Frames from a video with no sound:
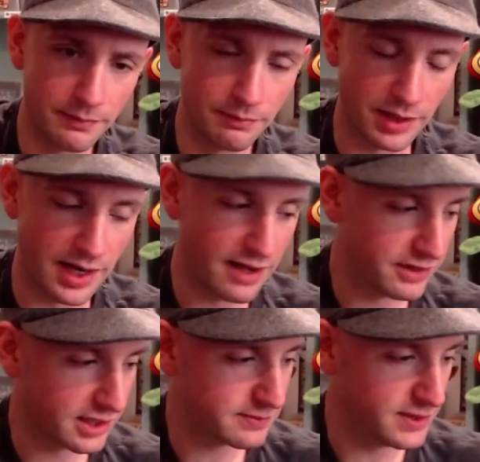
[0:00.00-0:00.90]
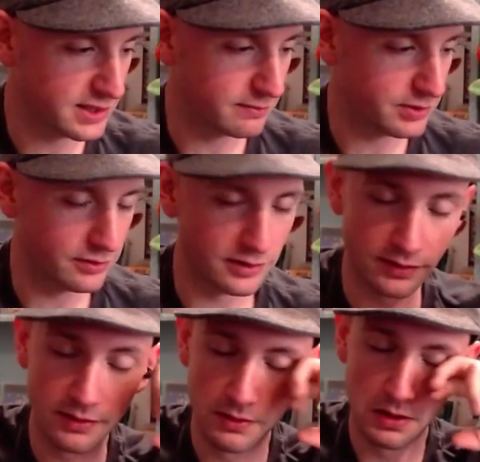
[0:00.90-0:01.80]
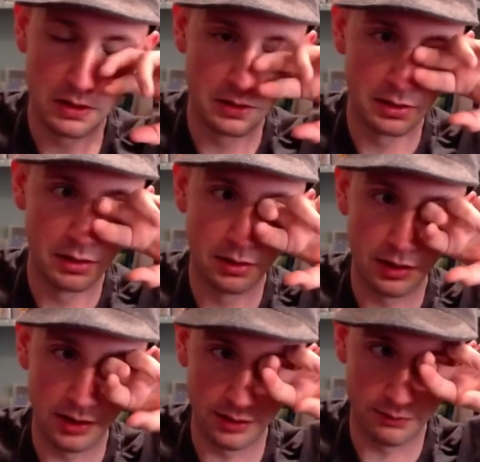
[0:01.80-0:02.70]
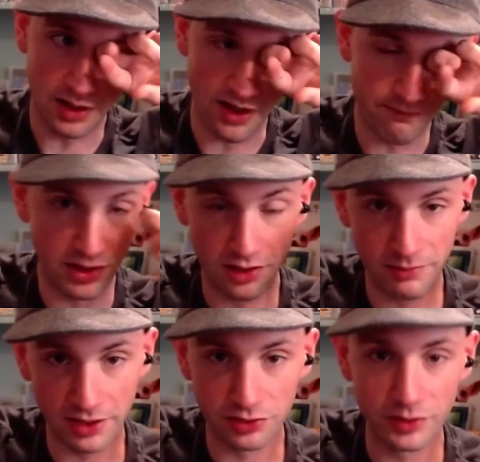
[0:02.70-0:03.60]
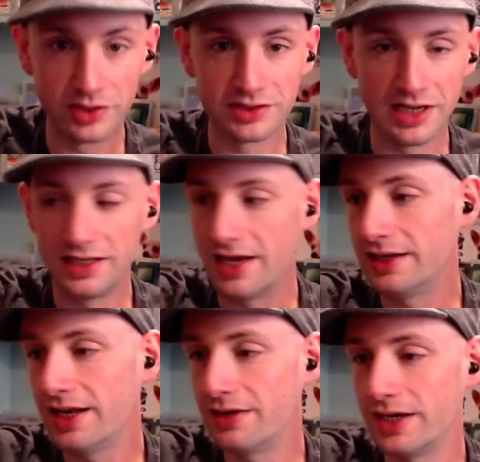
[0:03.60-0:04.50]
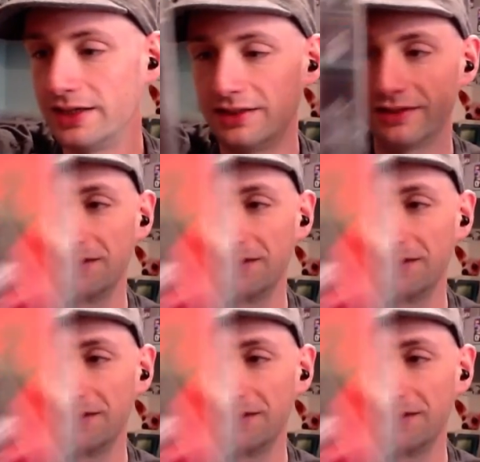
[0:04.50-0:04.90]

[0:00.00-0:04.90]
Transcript: but I have an XP computer. I've been all about the Windows 98. Anyway, there's